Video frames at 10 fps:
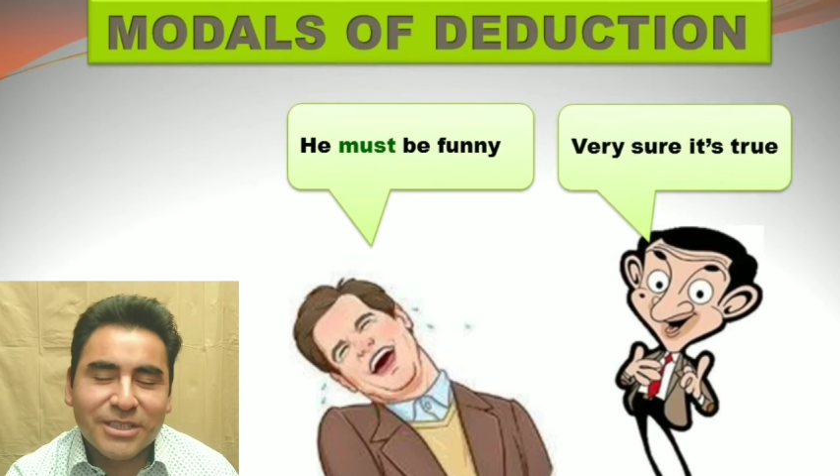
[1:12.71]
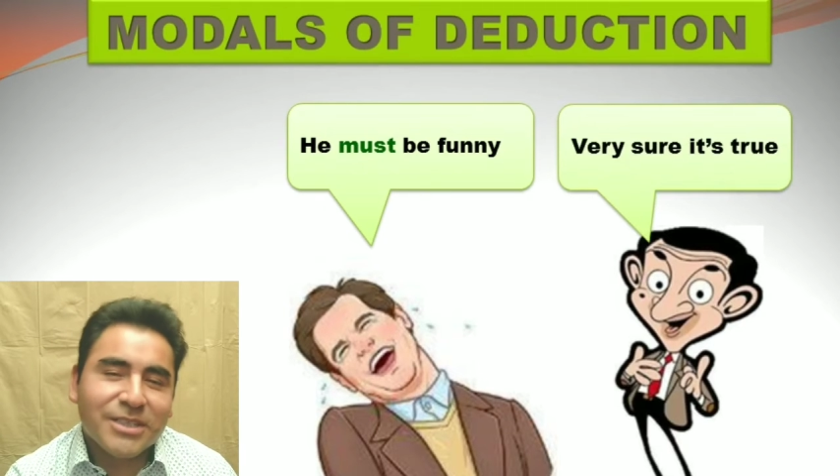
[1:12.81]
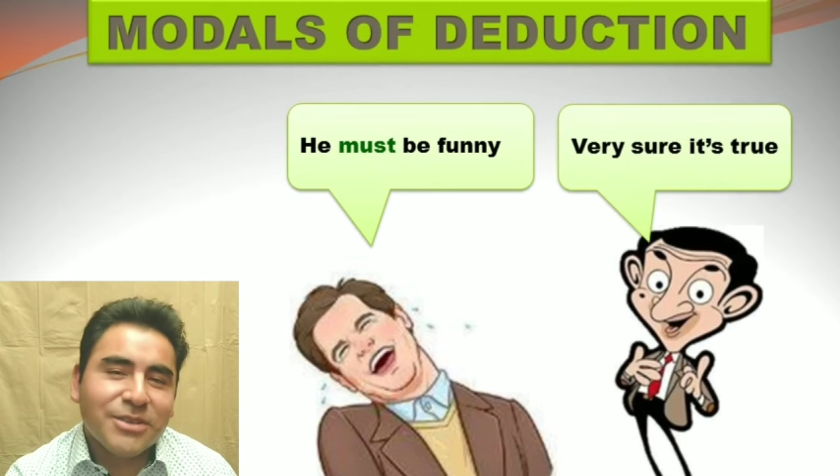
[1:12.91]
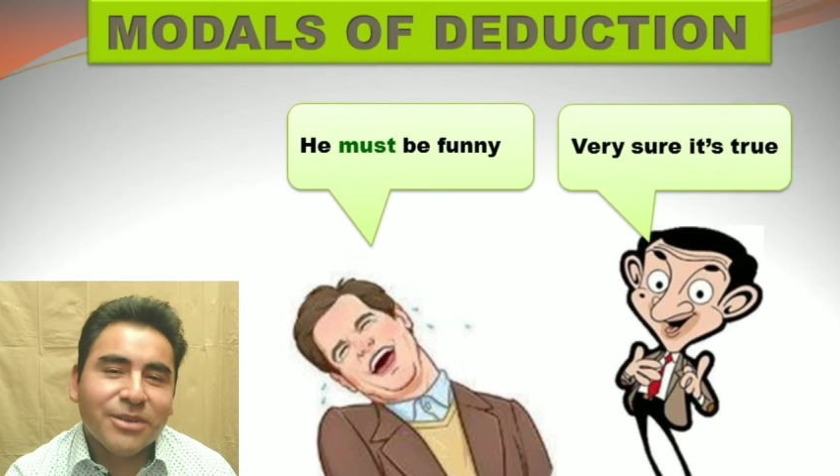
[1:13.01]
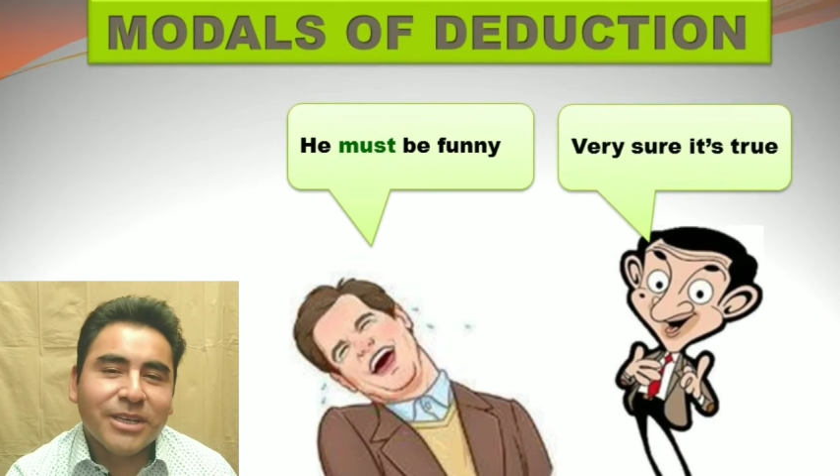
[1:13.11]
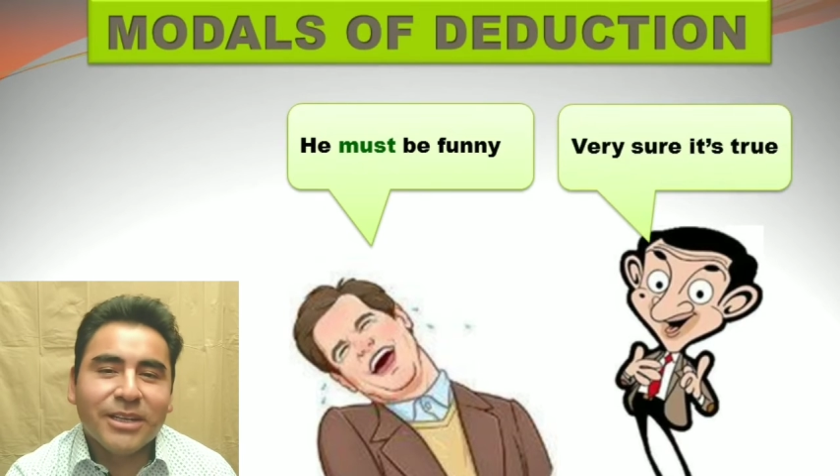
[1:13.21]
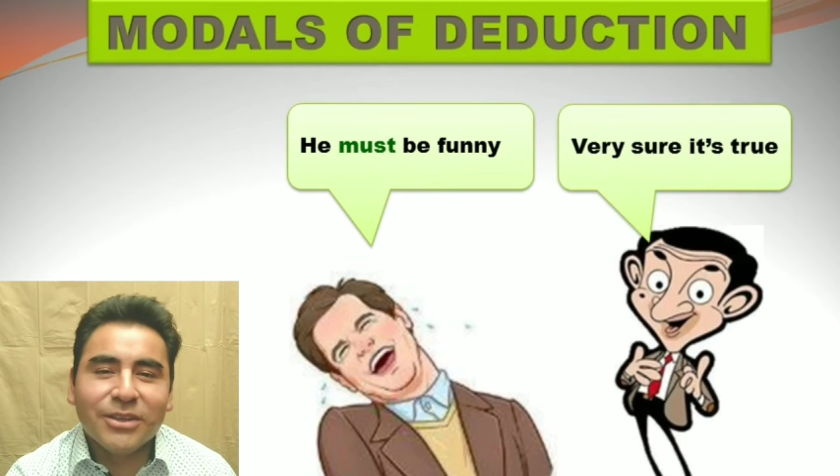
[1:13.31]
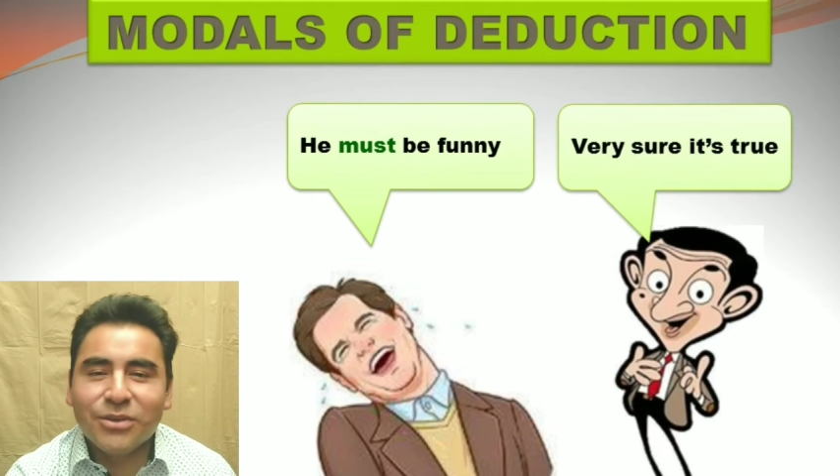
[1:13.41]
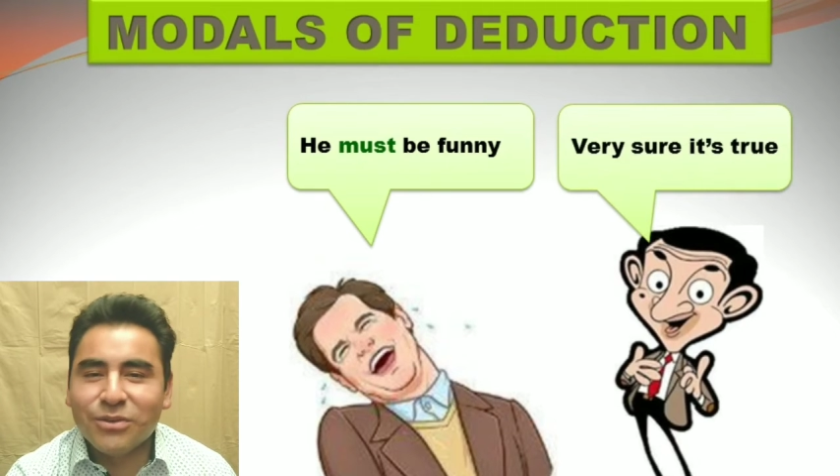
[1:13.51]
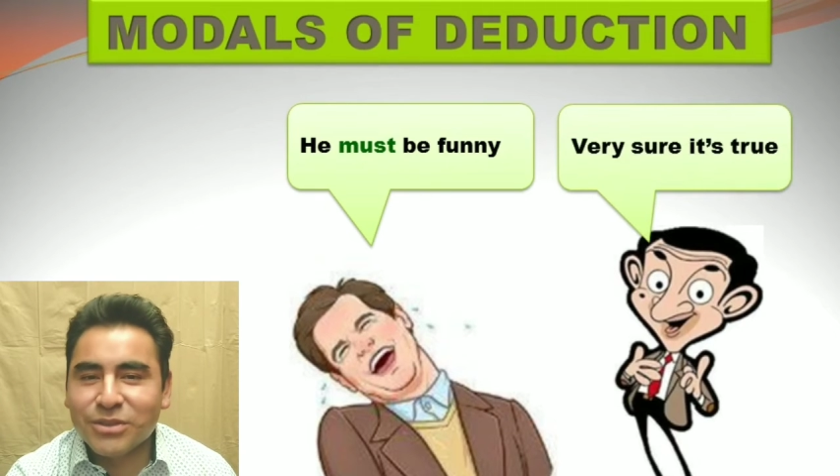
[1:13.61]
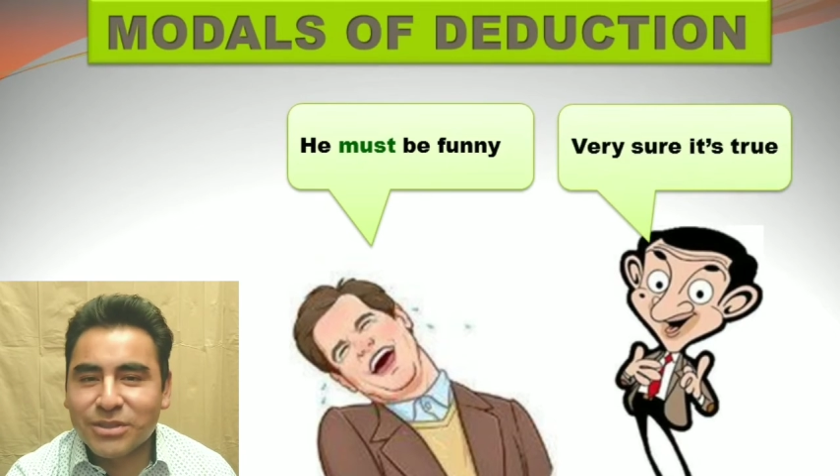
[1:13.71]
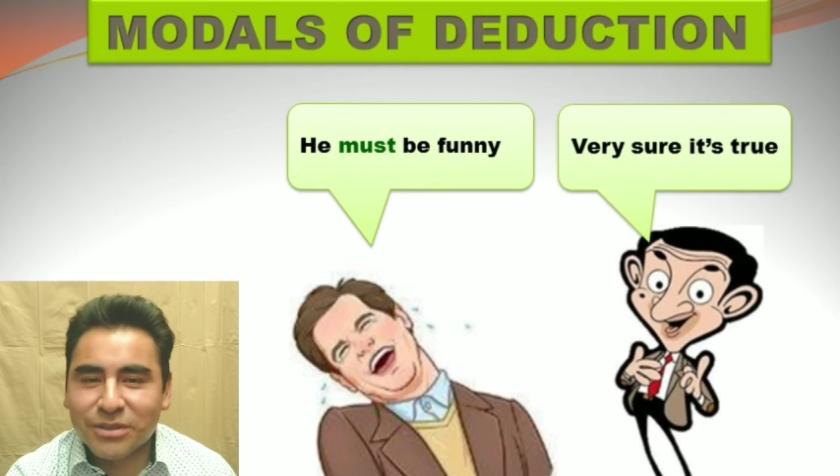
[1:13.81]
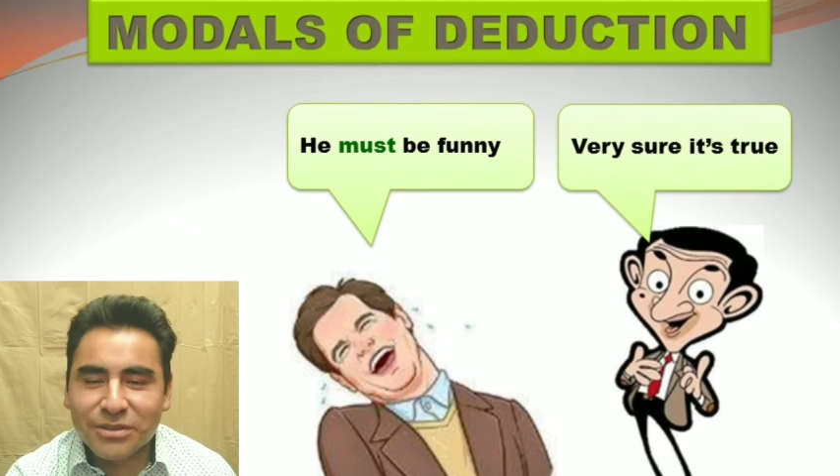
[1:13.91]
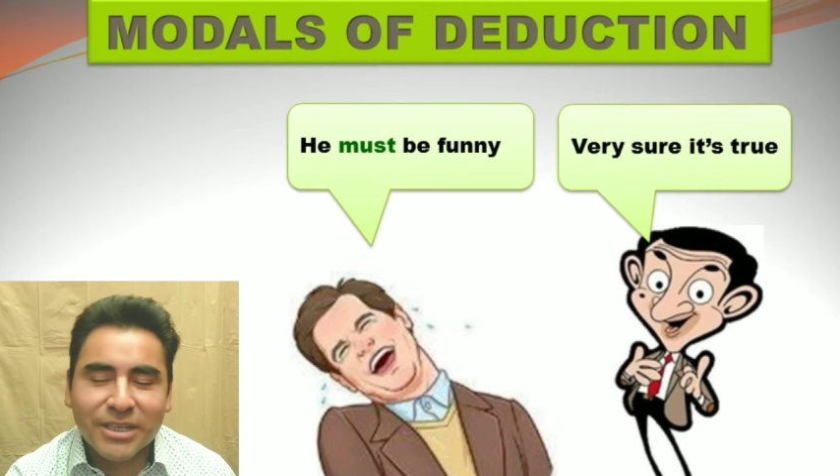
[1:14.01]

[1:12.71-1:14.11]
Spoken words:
Just looking at those